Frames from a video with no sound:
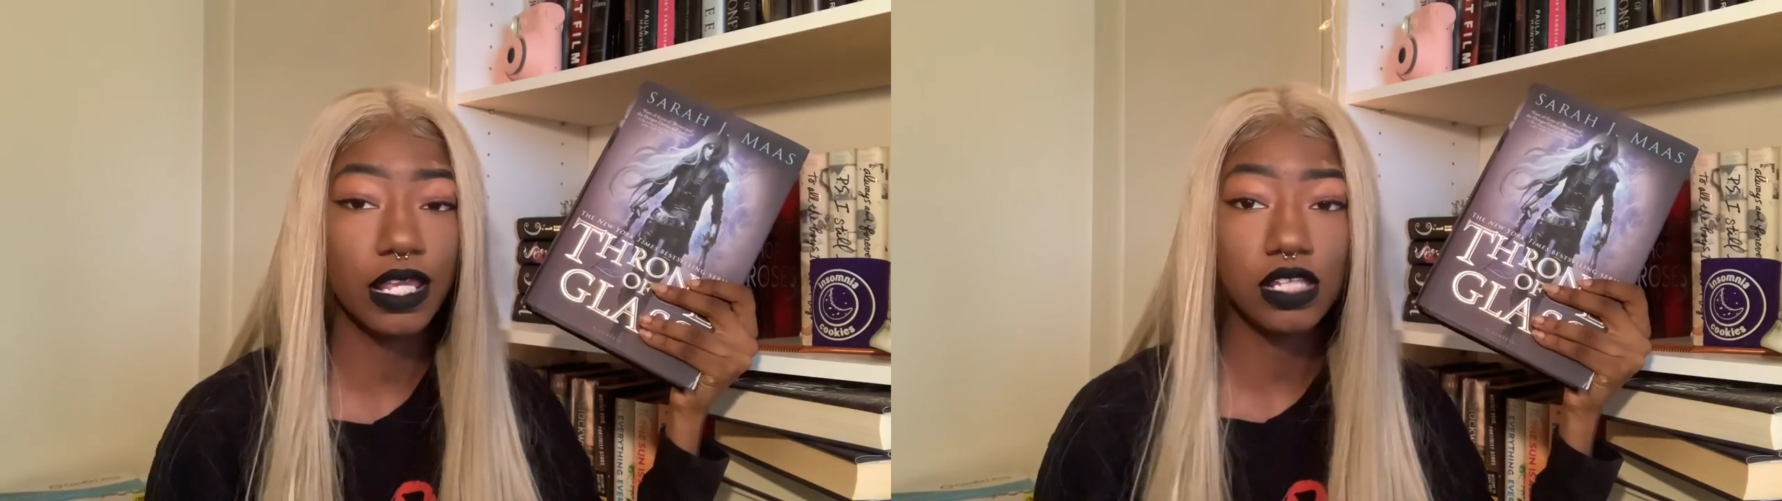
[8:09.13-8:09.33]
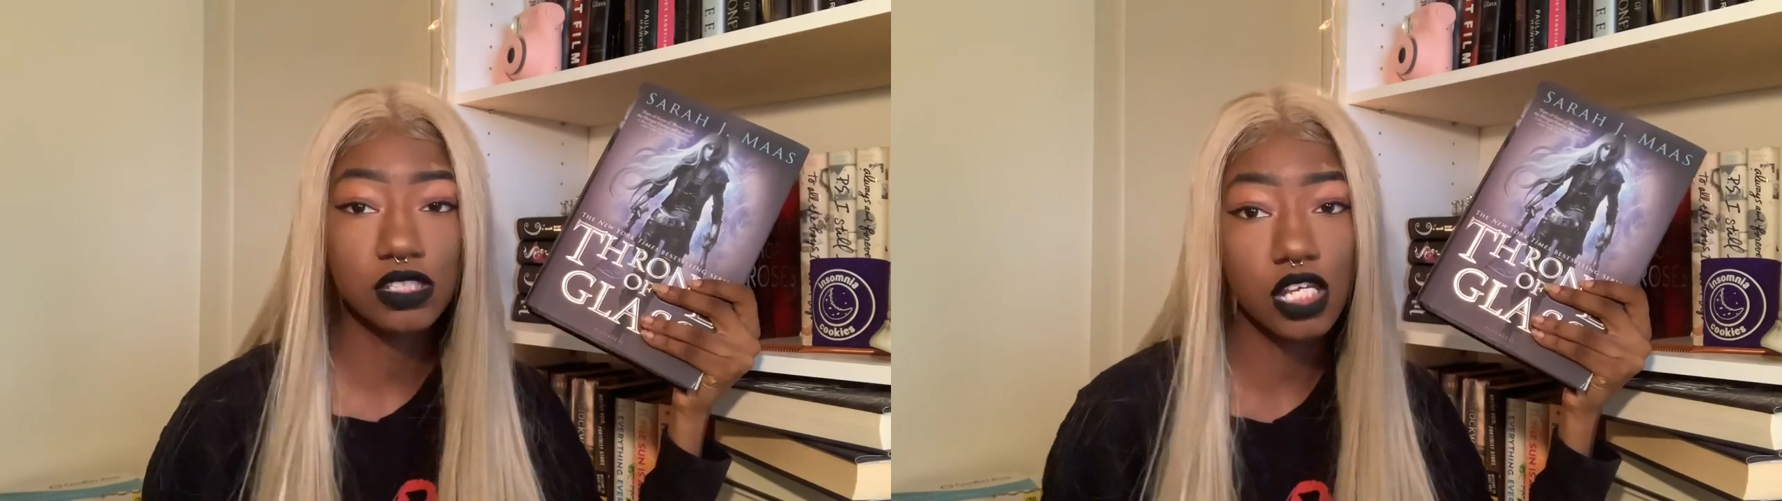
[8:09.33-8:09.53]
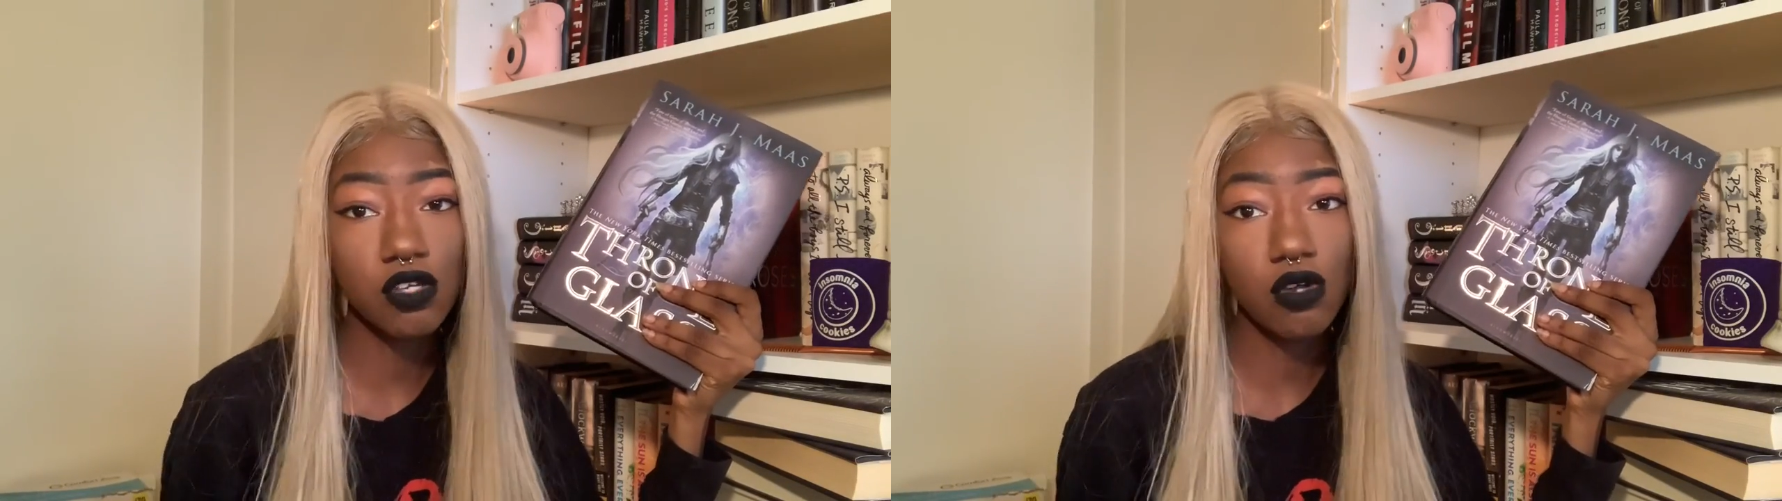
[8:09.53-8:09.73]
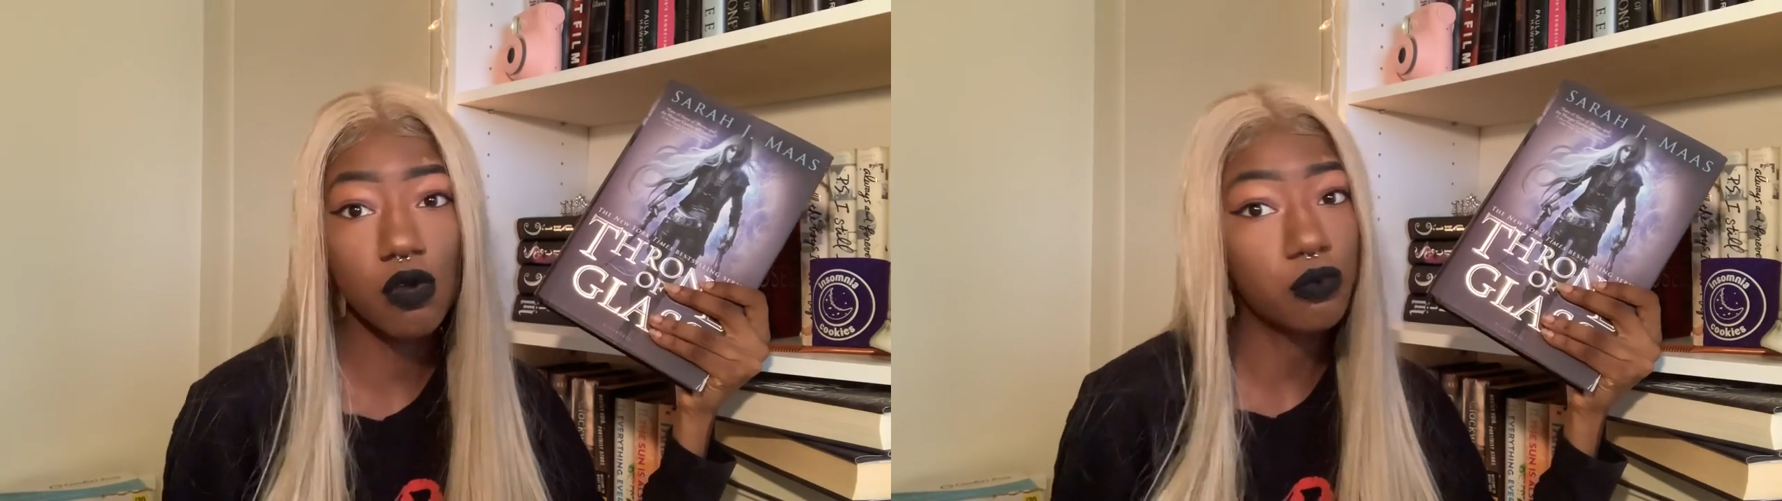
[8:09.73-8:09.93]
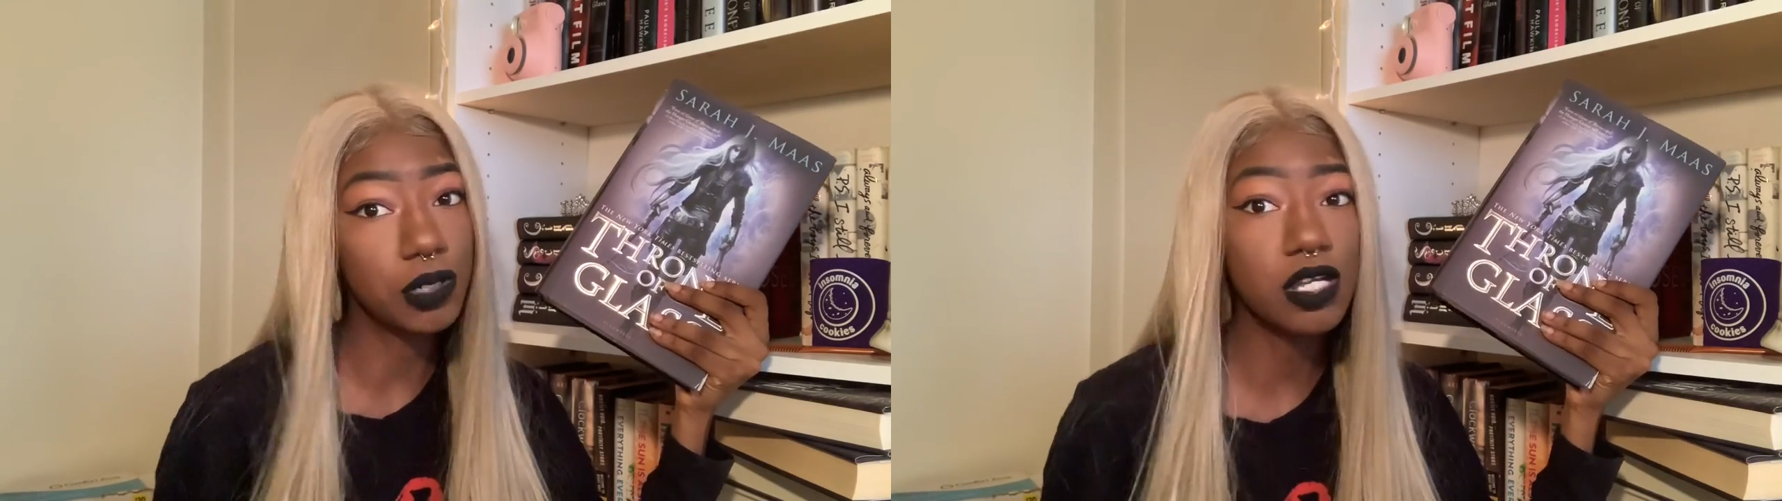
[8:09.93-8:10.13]
Like say you
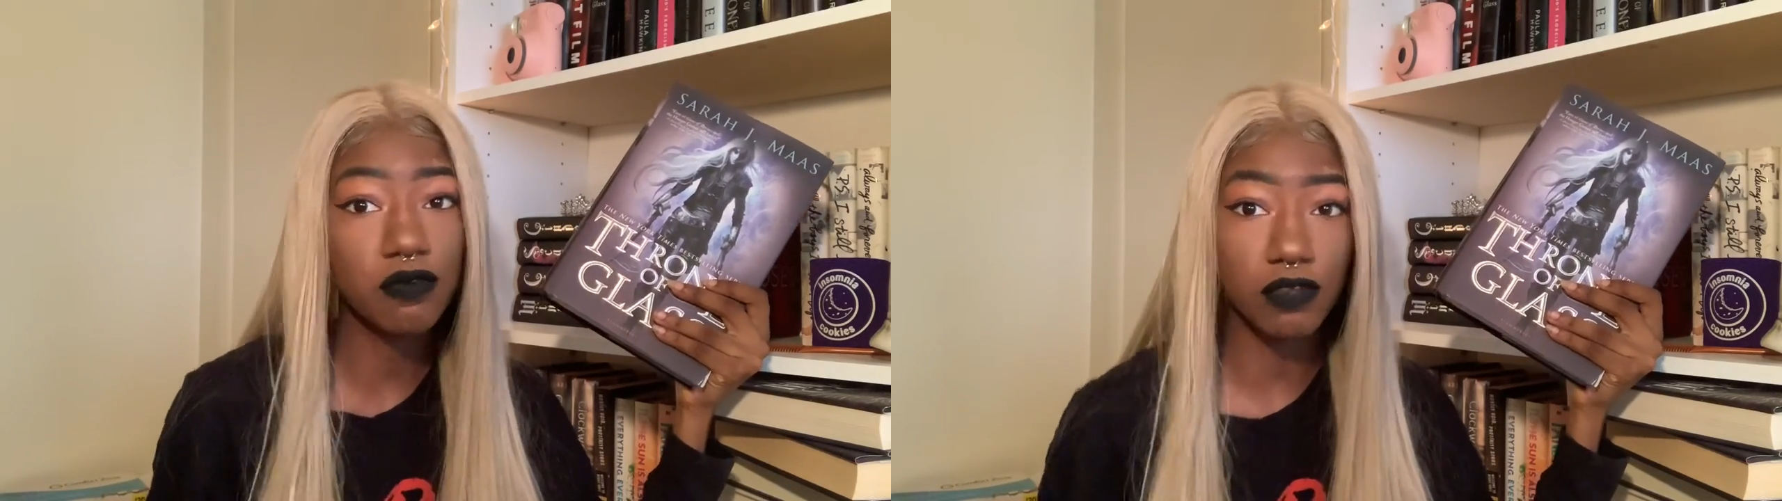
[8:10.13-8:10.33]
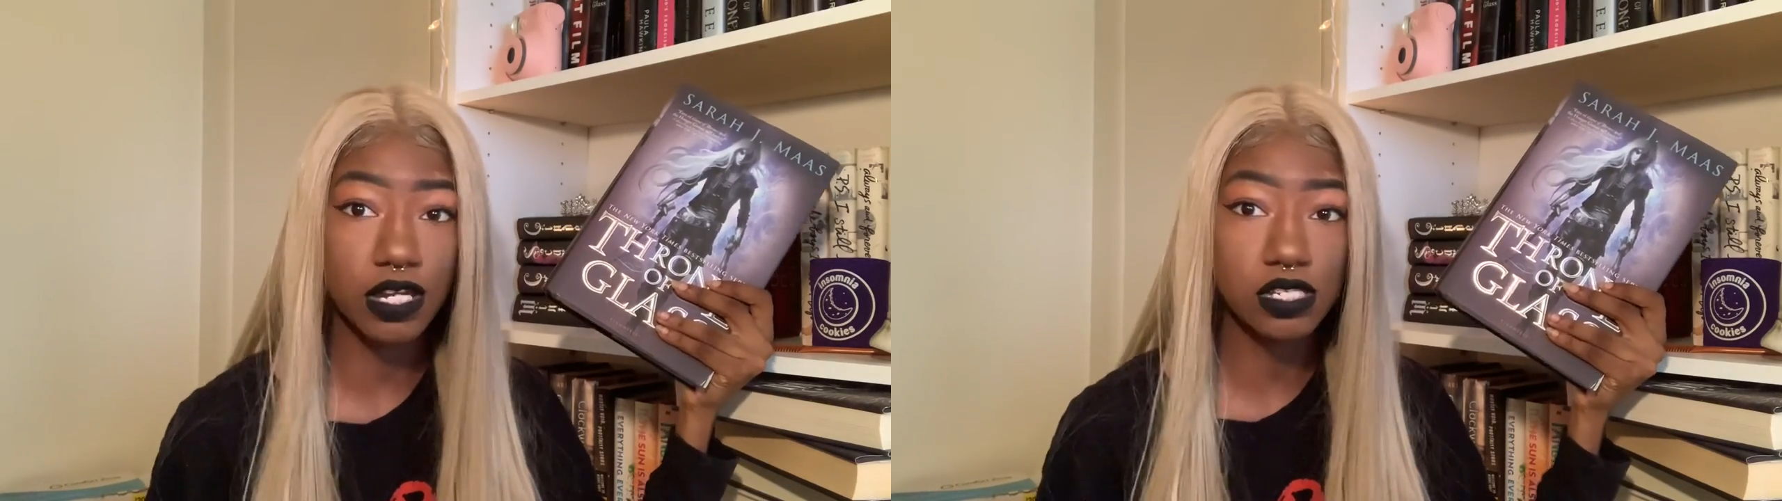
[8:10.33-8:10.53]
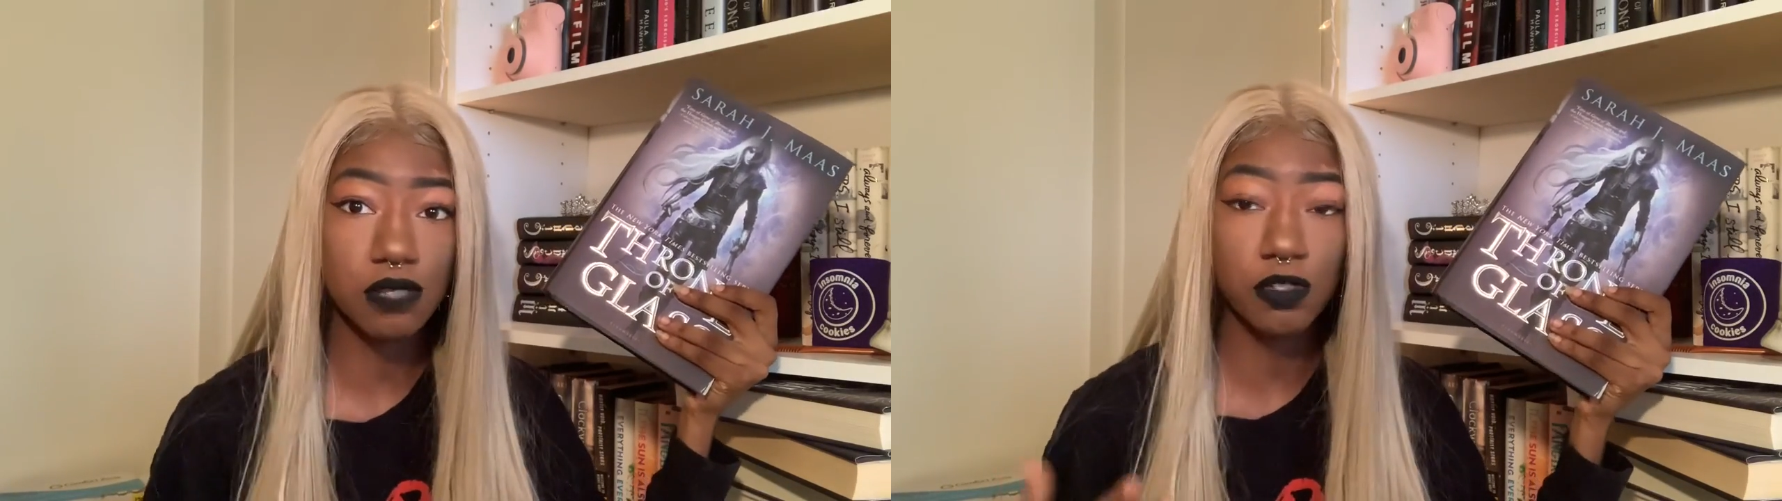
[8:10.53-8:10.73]
don't read fantasy